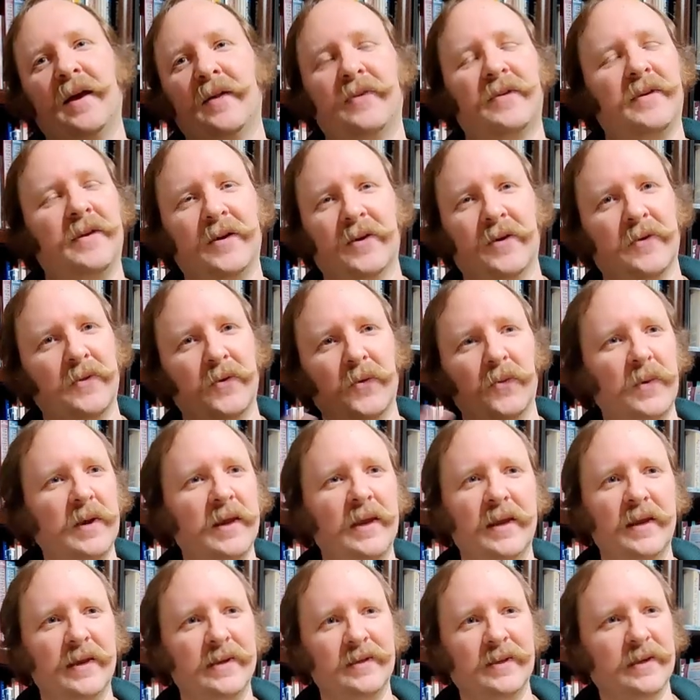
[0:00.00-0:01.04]
and you know, the
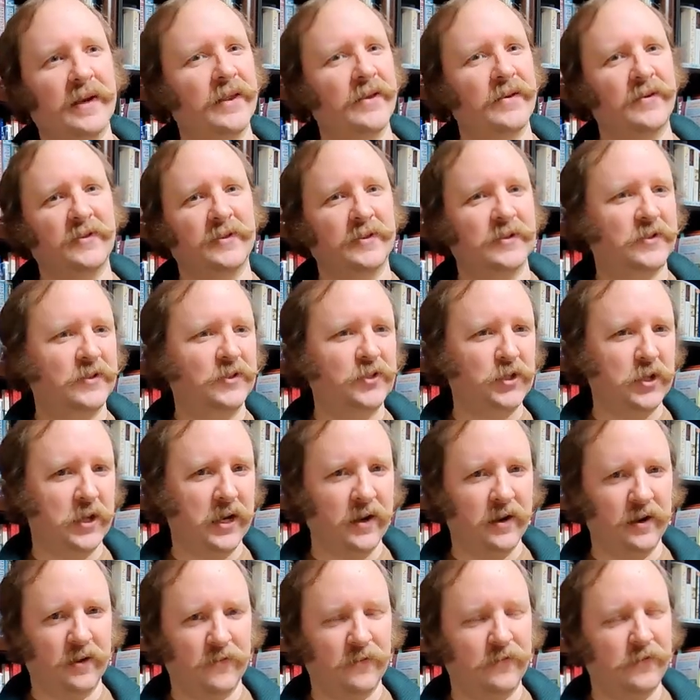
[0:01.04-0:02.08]
weeds and other just
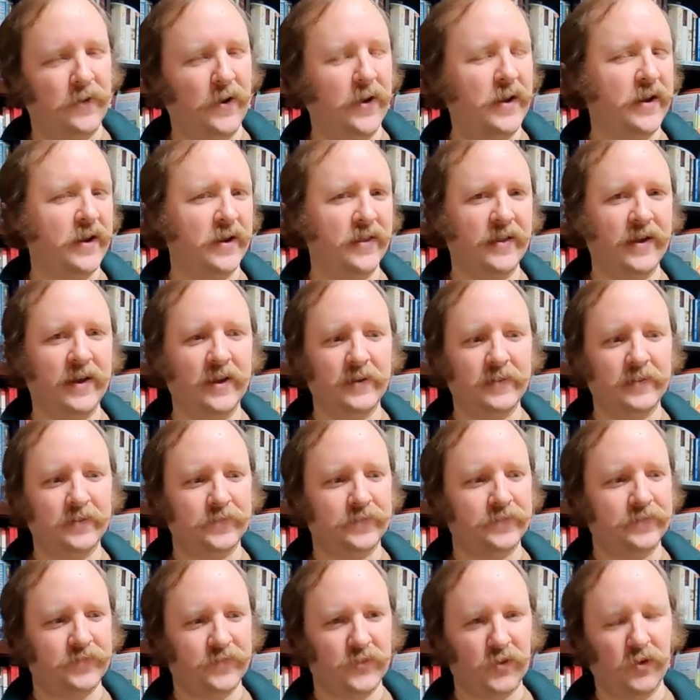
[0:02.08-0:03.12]
generic fauna that
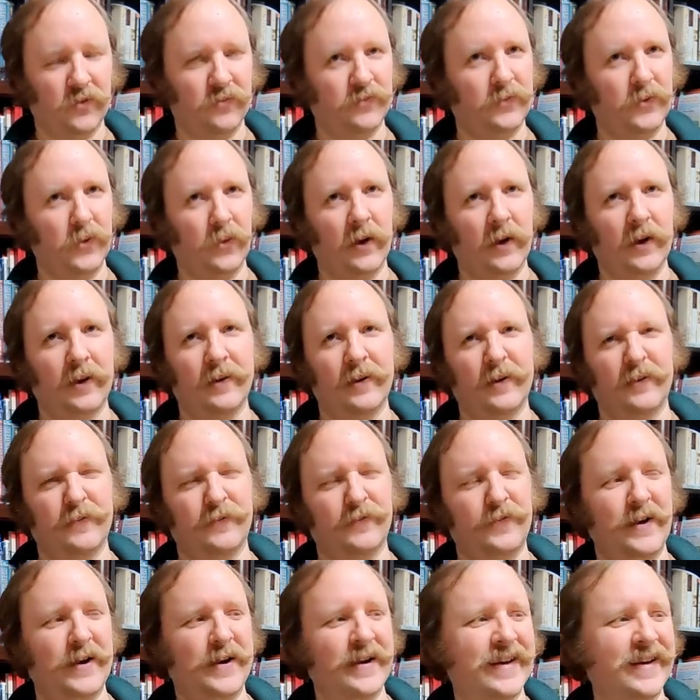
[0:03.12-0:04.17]
or flora, not
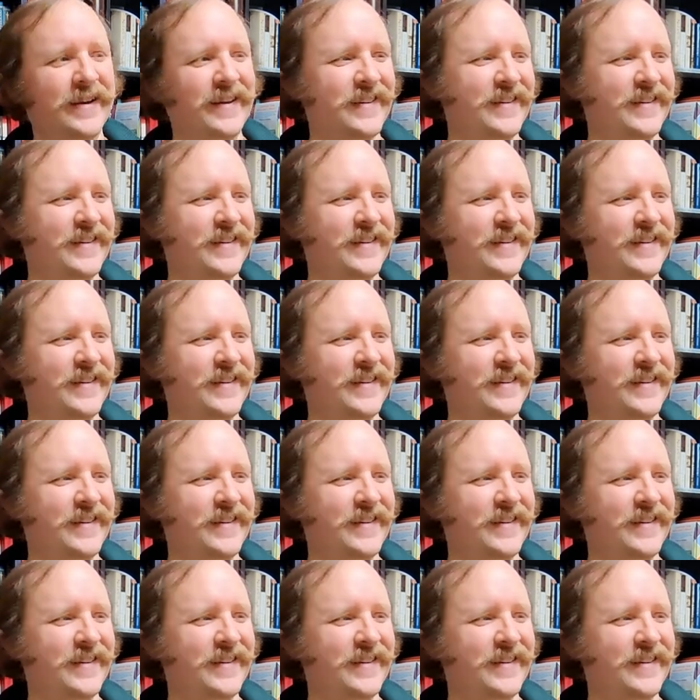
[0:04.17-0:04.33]
fauna.